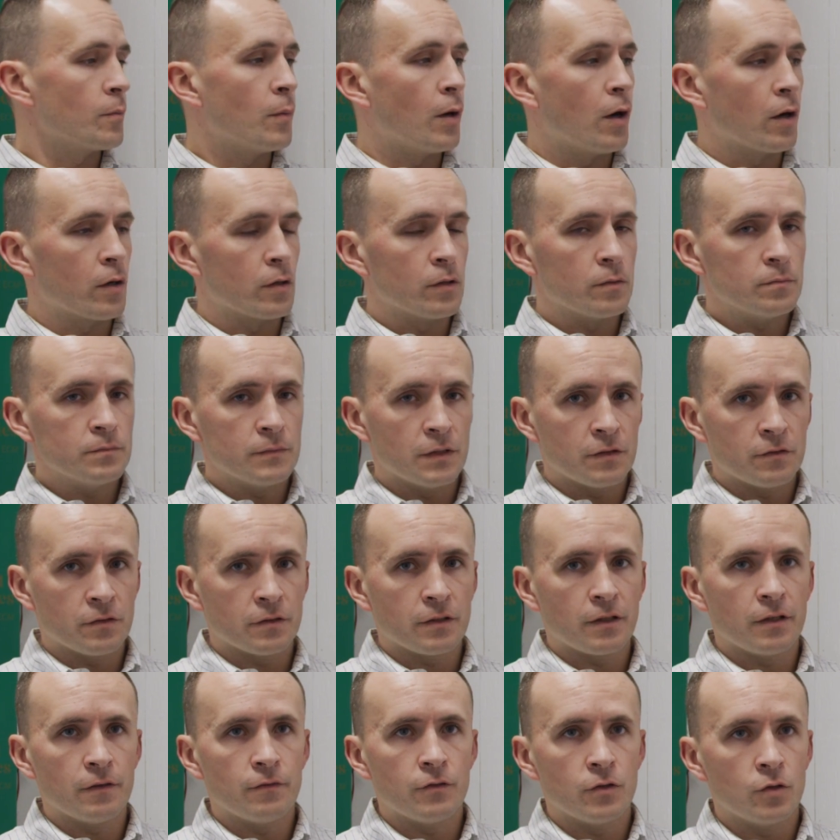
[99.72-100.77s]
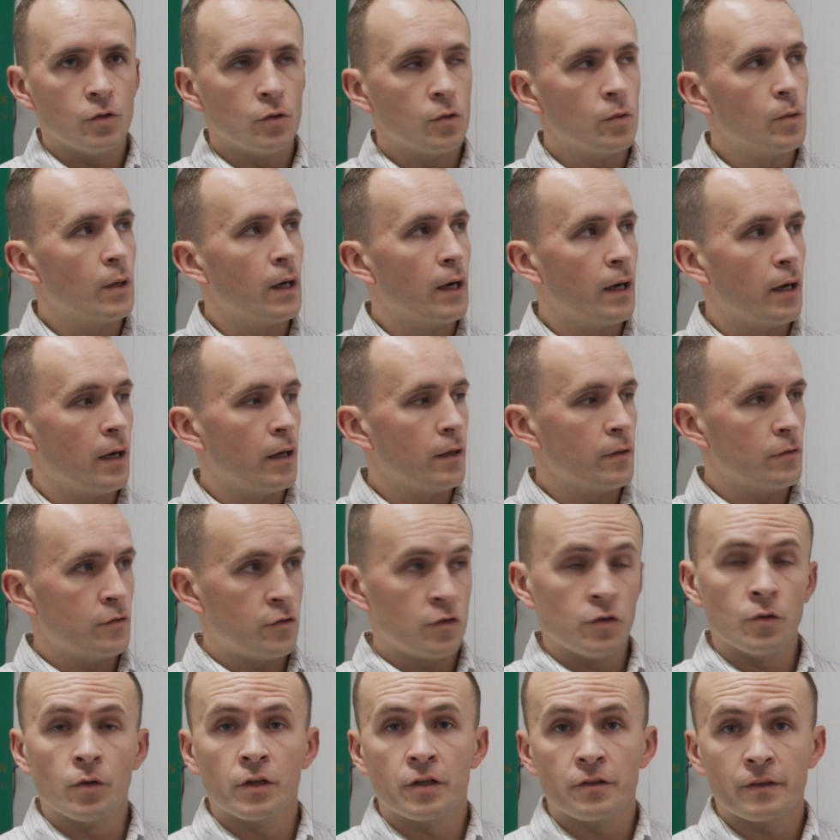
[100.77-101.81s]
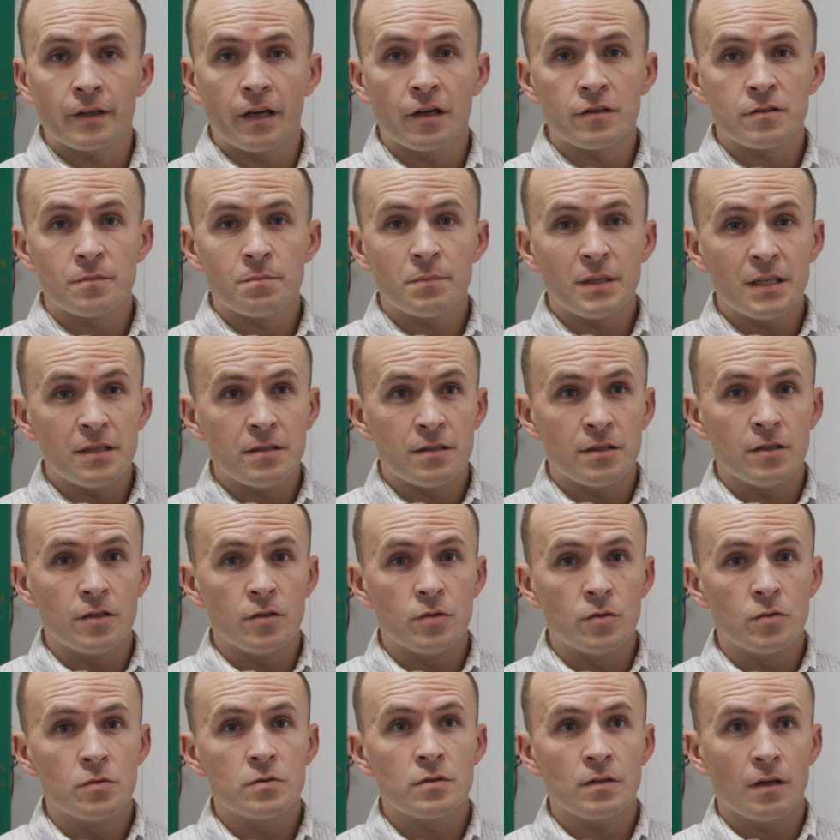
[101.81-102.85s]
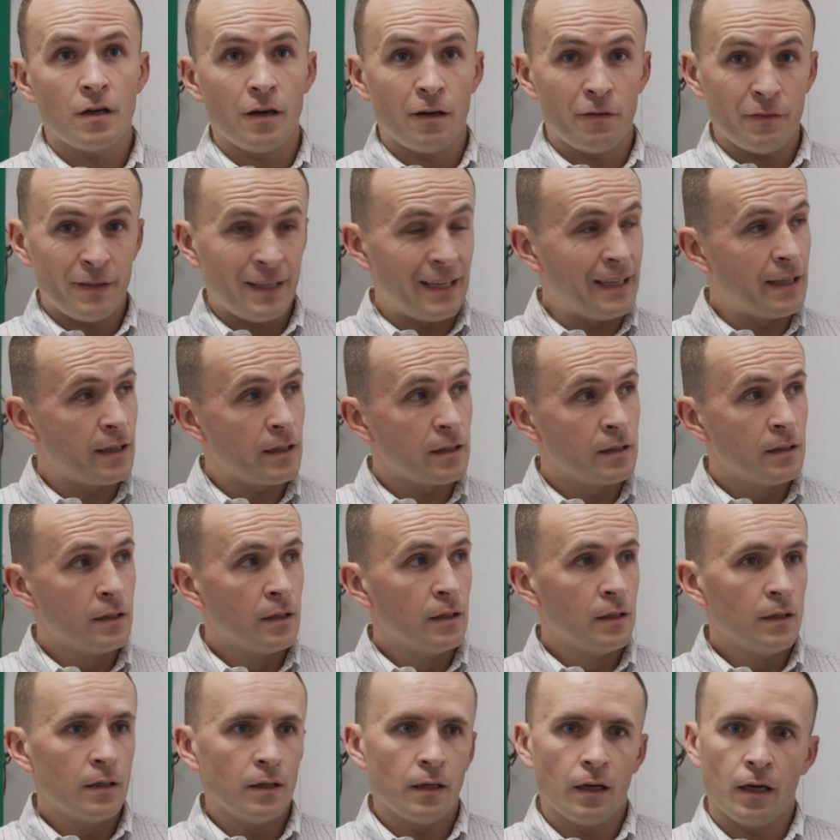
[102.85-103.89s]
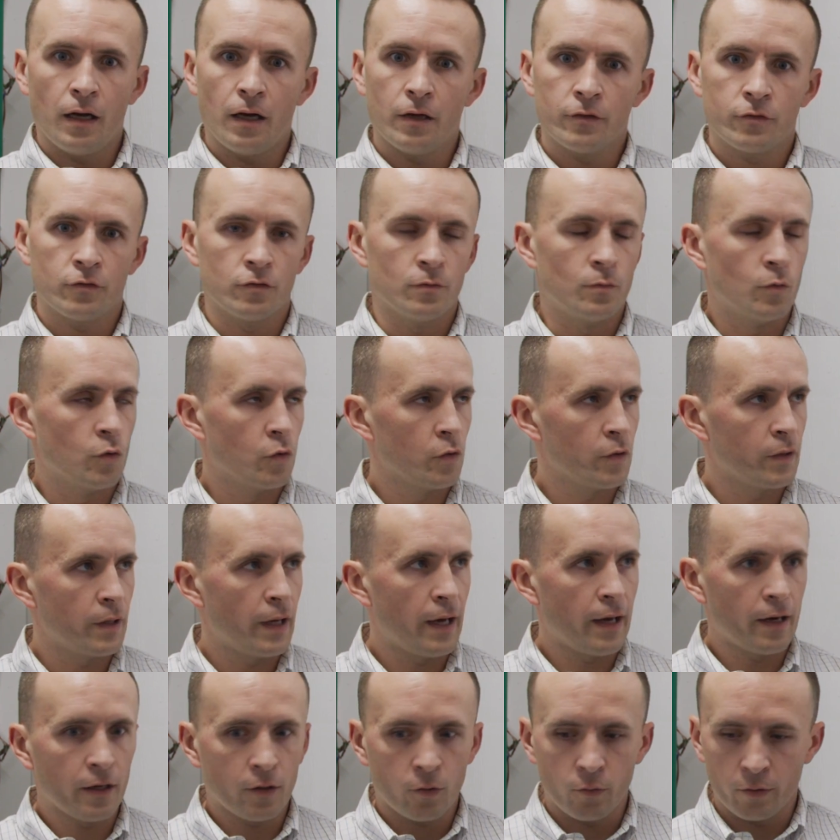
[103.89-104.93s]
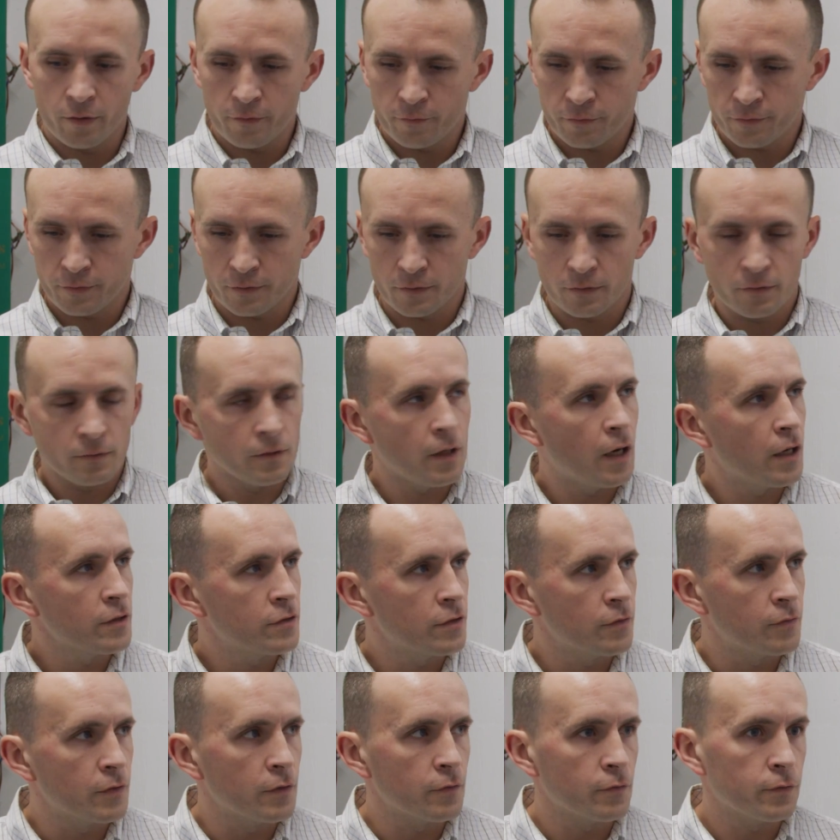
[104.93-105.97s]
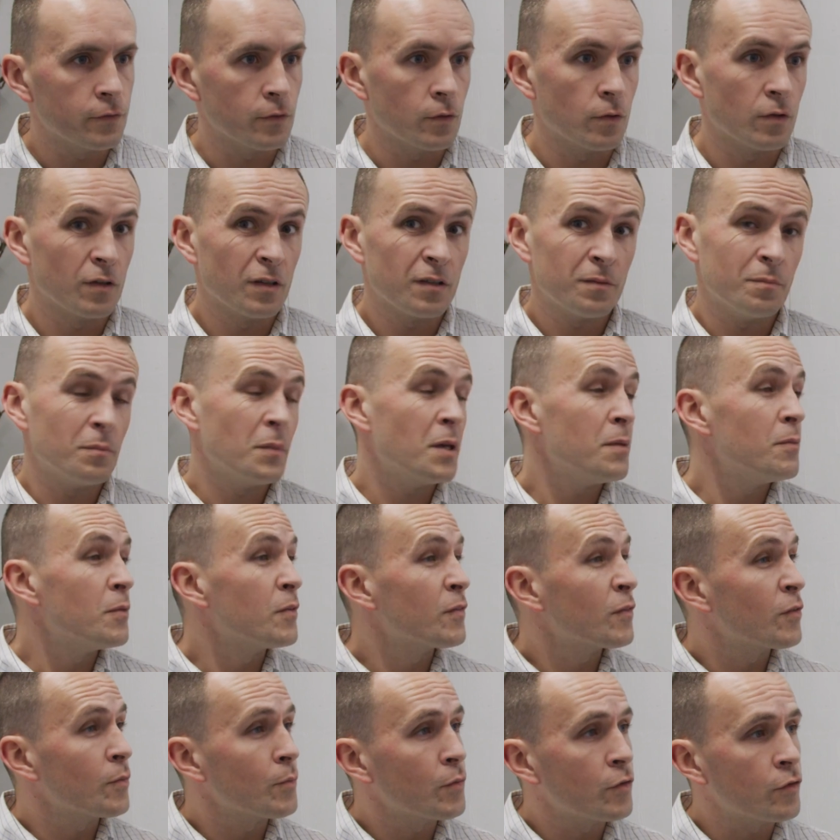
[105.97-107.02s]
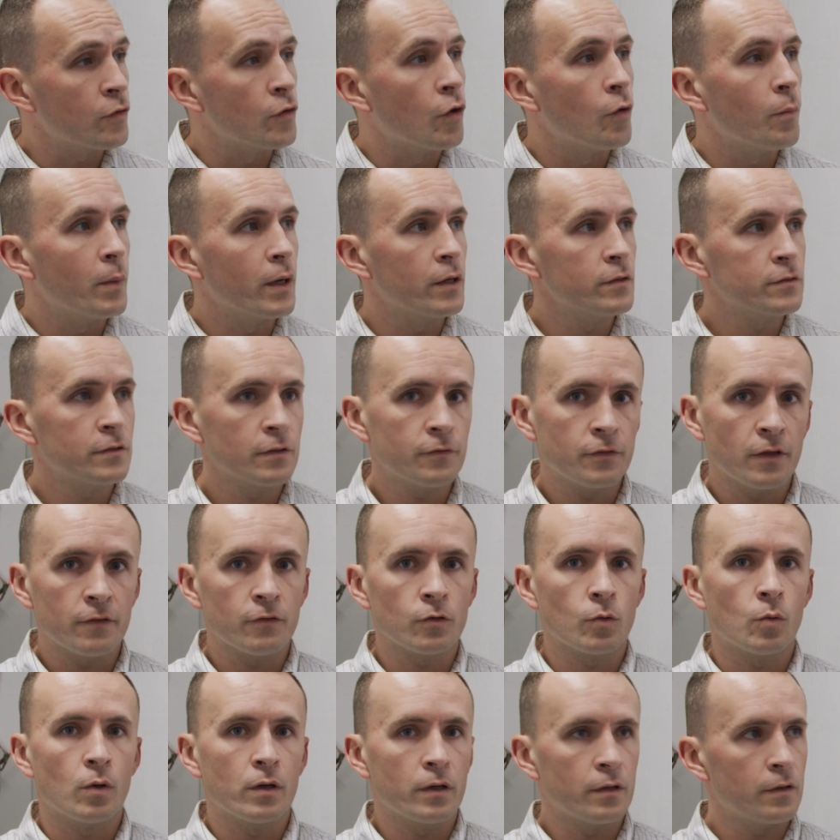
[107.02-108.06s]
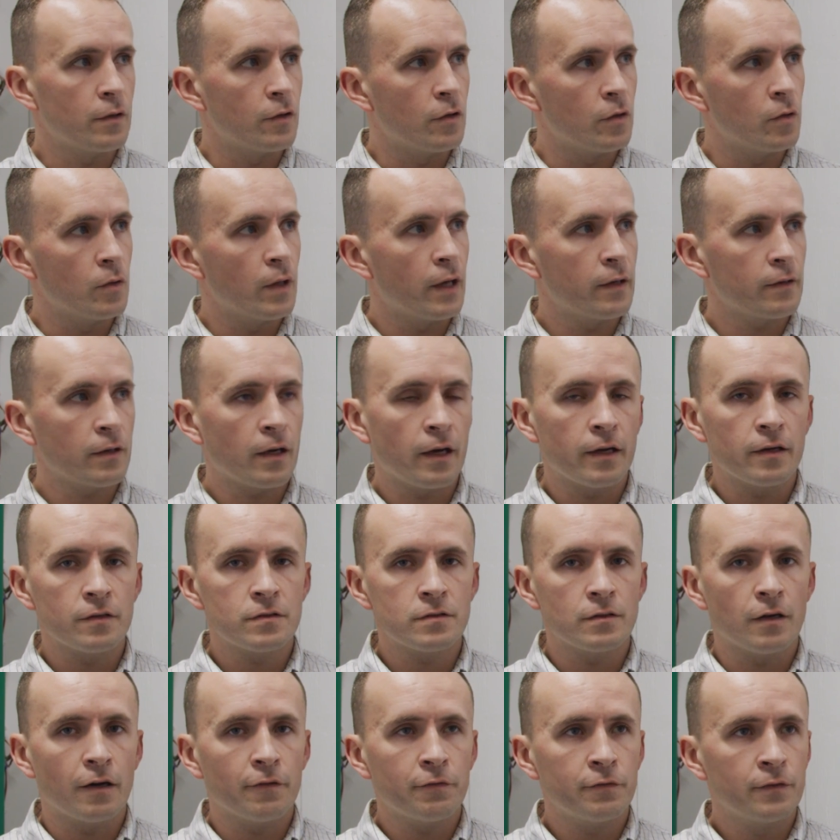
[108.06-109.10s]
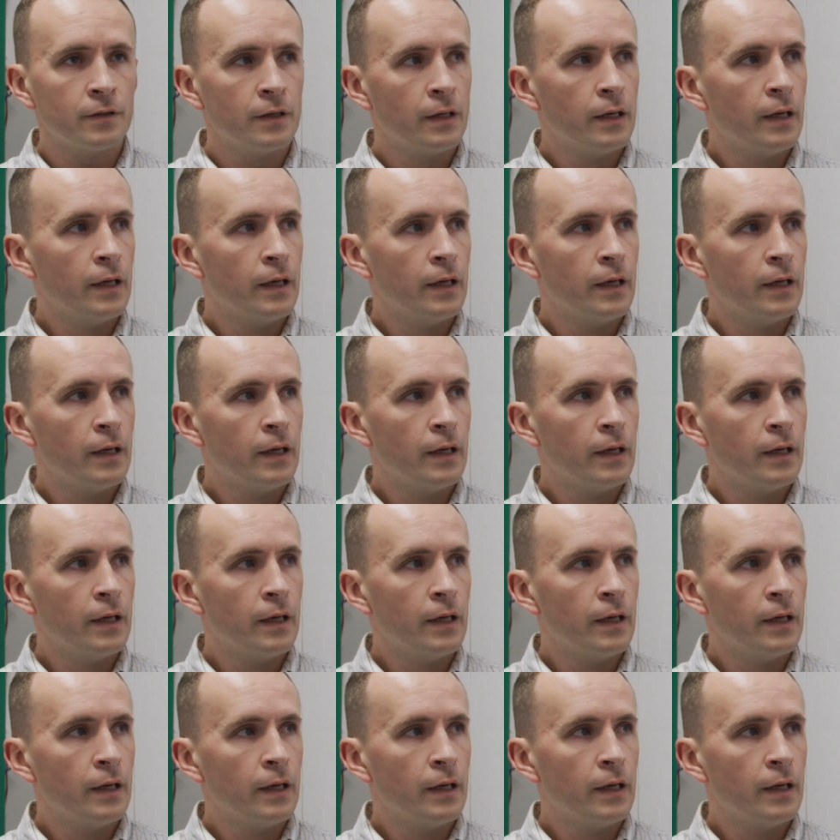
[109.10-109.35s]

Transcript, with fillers: model, this will give you uh, two hundred thousand B T Us of heating, uh, so more than adequate for lots of in-floor, maybe even some snow melt if you ever wanted to do that kind of stuff.